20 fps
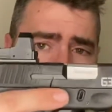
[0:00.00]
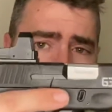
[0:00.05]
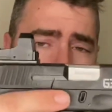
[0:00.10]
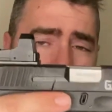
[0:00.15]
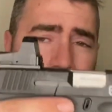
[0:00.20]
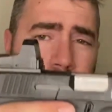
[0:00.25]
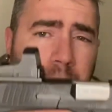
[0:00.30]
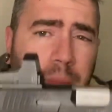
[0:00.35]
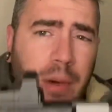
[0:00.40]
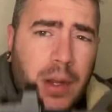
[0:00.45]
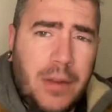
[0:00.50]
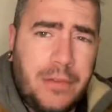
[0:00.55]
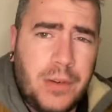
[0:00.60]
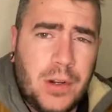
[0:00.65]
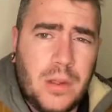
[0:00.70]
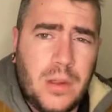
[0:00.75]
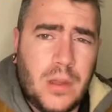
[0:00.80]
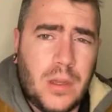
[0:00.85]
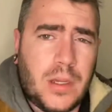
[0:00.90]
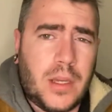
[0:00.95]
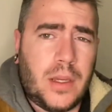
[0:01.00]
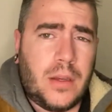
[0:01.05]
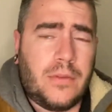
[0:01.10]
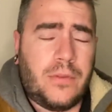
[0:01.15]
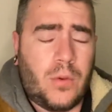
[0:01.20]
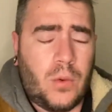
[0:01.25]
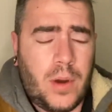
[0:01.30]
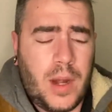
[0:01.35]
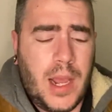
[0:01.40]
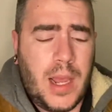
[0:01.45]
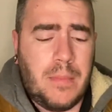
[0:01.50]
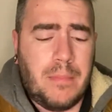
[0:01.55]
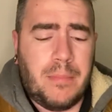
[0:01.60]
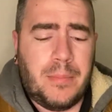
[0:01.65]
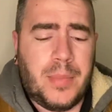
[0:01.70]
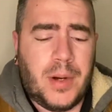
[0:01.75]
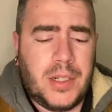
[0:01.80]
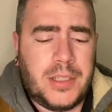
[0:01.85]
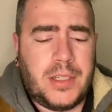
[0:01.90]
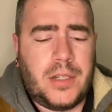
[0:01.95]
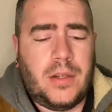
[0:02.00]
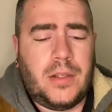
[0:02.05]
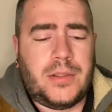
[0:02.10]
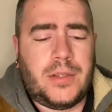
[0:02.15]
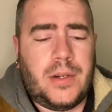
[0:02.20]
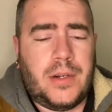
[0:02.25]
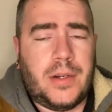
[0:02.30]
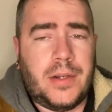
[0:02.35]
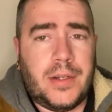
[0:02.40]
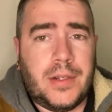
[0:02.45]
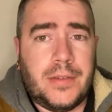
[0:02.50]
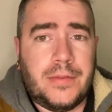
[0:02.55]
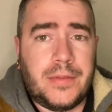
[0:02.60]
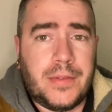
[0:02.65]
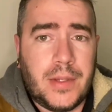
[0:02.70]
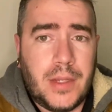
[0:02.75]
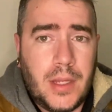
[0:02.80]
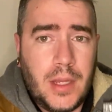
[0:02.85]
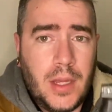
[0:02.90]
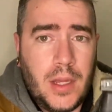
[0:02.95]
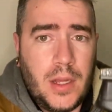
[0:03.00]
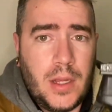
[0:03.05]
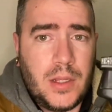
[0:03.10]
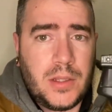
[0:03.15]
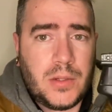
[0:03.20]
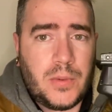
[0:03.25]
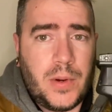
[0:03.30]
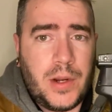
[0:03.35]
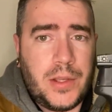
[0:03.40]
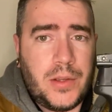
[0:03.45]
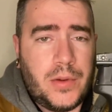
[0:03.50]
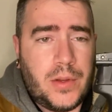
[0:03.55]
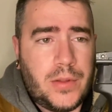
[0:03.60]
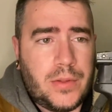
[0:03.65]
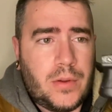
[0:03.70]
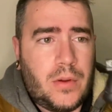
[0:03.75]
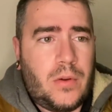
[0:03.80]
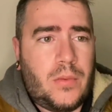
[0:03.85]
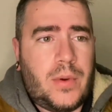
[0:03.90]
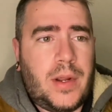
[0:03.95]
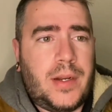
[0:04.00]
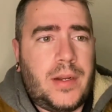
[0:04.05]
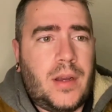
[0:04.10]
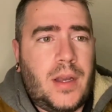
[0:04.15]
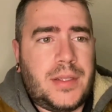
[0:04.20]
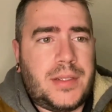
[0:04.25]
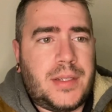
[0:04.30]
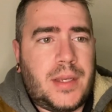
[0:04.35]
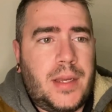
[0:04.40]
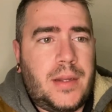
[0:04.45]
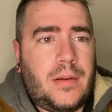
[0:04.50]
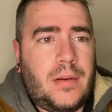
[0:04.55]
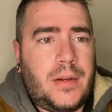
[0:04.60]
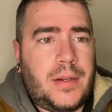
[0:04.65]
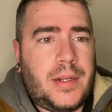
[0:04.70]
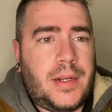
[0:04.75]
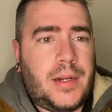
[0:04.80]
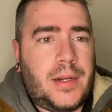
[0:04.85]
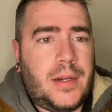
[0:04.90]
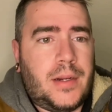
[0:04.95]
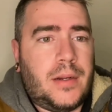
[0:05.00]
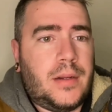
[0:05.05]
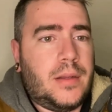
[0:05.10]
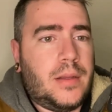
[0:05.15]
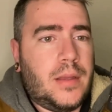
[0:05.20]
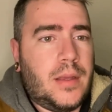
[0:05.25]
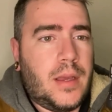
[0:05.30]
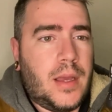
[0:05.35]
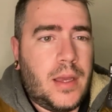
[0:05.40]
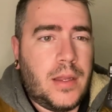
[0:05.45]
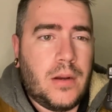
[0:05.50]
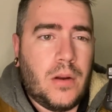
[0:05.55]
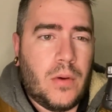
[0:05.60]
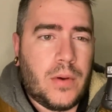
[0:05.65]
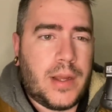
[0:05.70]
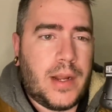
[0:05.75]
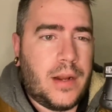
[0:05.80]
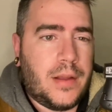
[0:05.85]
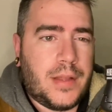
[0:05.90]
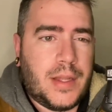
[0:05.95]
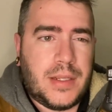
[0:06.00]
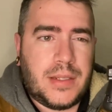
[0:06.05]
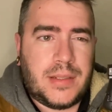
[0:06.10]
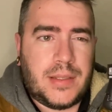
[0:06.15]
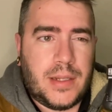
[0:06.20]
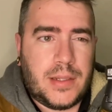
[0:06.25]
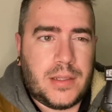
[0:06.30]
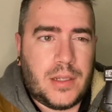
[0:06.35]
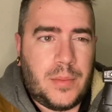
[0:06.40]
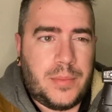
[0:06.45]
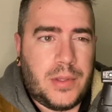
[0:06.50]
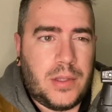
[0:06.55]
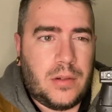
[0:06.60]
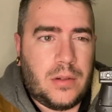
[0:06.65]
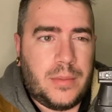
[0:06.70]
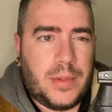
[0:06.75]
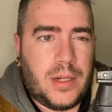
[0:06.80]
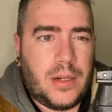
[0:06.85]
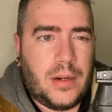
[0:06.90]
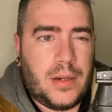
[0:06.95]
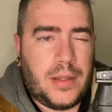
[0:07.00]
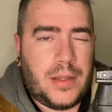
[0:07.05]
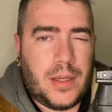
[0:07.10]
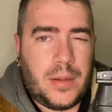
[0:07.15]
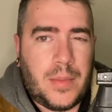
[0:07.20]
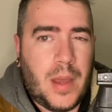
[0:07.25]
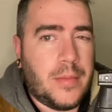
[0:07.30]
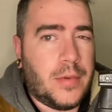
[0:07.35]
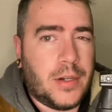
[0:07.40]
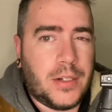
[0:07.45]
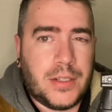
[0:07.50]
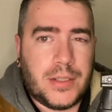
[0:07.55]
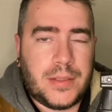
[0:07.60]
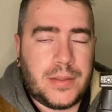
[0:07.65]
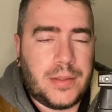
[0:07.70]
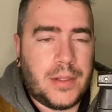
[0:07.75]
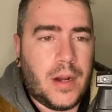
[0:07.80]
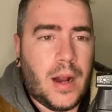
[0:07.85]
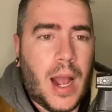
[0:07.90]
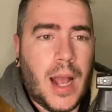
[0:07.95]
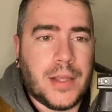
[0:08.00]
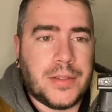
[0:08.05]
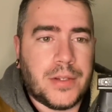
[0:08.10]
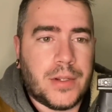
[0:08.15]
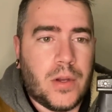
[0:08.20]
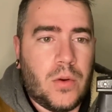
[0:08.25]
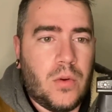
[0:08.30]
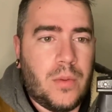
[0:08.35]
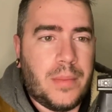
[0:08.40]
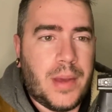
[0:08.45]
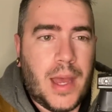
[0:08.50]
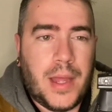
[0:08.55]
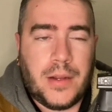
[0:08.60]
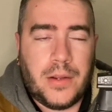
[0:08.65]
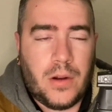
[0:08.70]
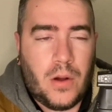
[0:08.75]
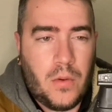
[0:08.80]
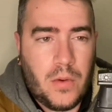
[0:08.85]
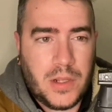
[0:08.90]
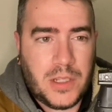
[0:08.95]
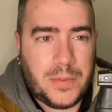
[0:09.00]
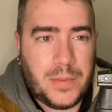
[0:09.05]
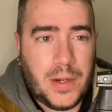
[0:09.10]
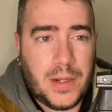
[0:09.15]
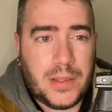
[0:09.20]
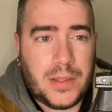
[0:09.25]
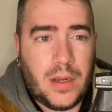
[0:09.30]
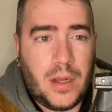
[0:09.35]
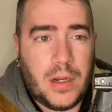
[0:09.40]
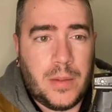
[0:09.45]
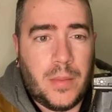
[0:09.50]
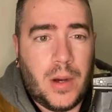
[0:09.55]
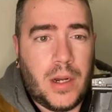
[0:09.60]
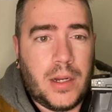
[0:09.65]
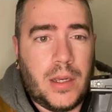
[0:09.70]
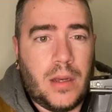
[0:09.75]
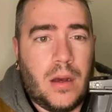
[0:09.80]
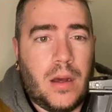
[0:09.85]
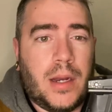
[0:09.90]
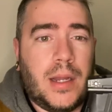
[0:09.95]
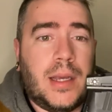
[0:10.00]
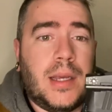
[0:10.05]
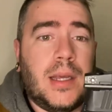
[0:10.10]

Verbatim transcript: But if you're looking for a budget alternative to where you can throw a red dot sight on here, you don't care that it sticks up a little bit or anything, maybe you're just, your eyes are going bad and you don't want to spend a ton of money on it.